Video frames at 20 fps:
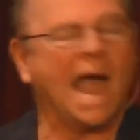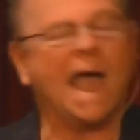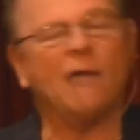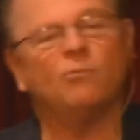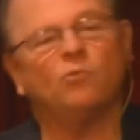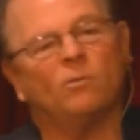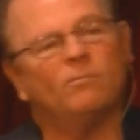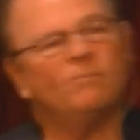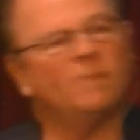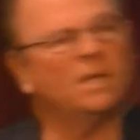I
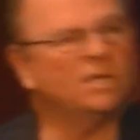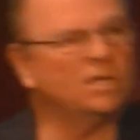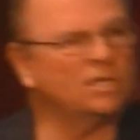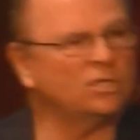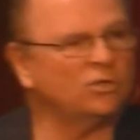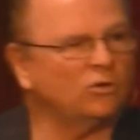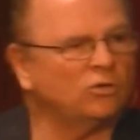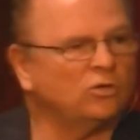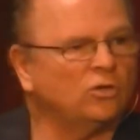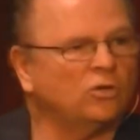will
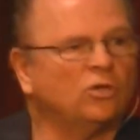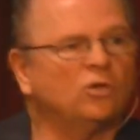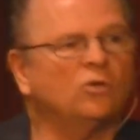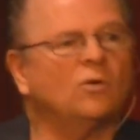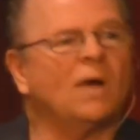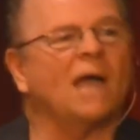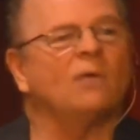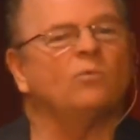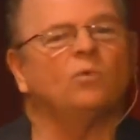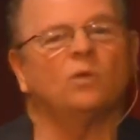minister to
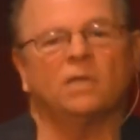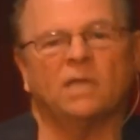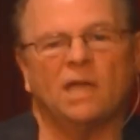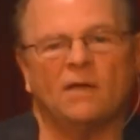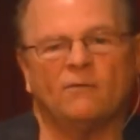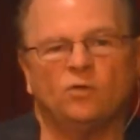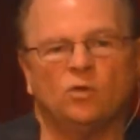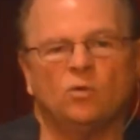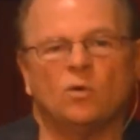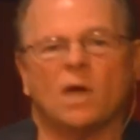you. I will
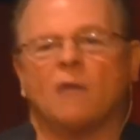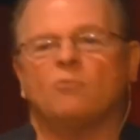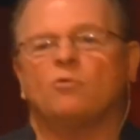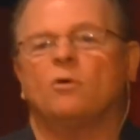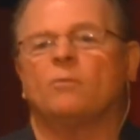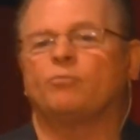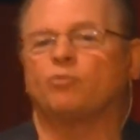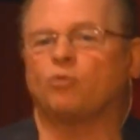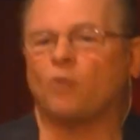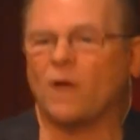love you. I
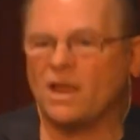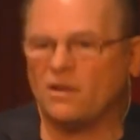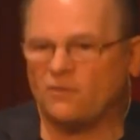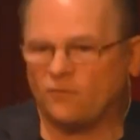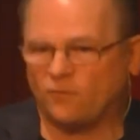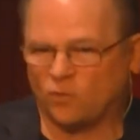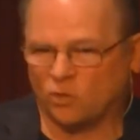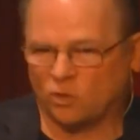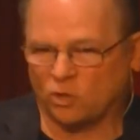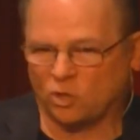will
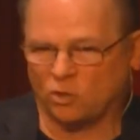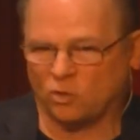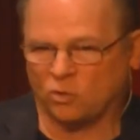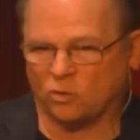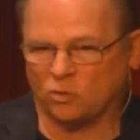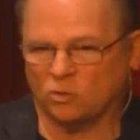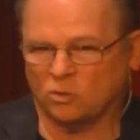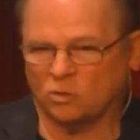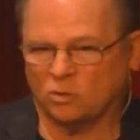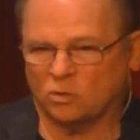pray for
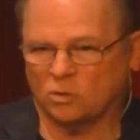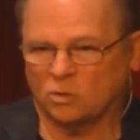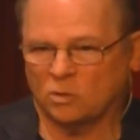you.